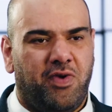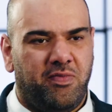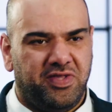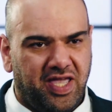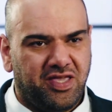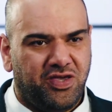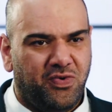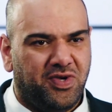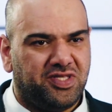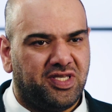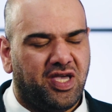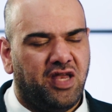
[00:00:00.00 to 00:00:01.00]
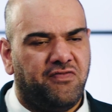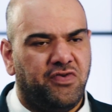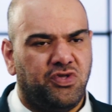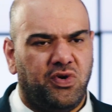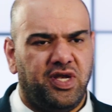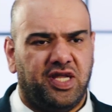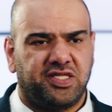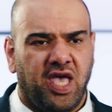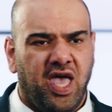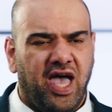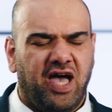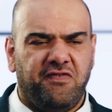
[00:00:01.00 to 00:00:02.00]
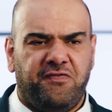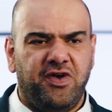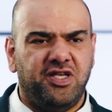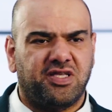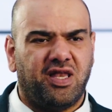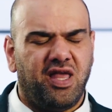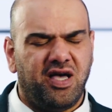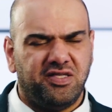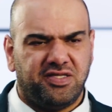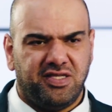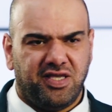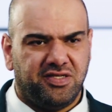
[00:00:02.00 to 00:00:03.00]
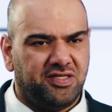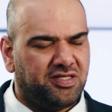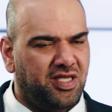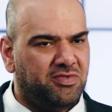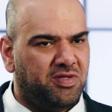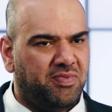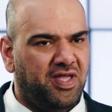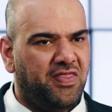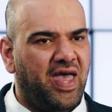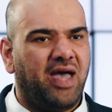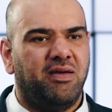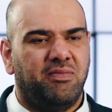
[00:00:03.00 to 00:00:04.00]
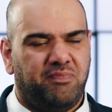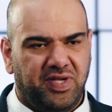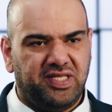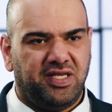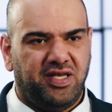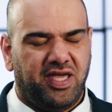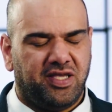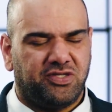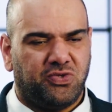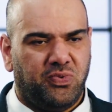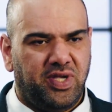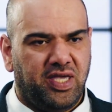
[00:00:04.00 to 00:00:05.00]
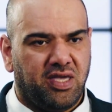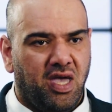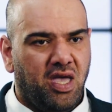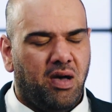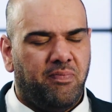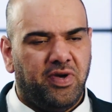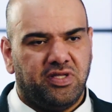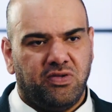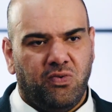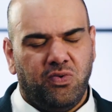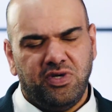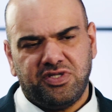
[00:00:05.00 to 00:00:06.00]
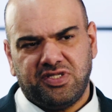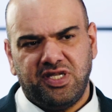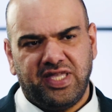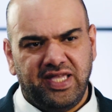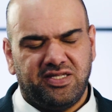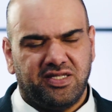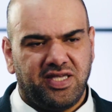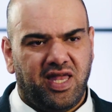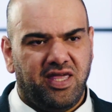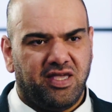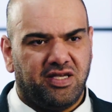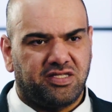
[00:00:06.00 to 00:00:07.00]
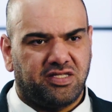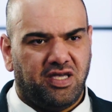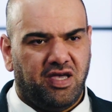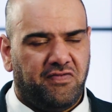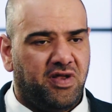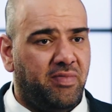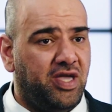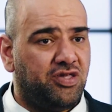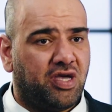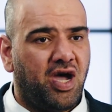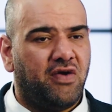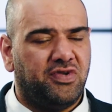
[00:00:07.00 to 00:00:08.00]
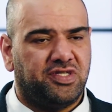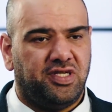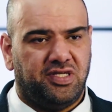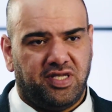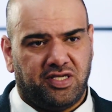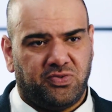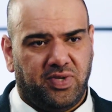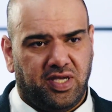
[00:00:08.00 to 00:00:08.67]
Bob, and thank you once again for joining us. At first glance, it doesn't seem to be that busy next week, but what's the data telling us for the major currencies next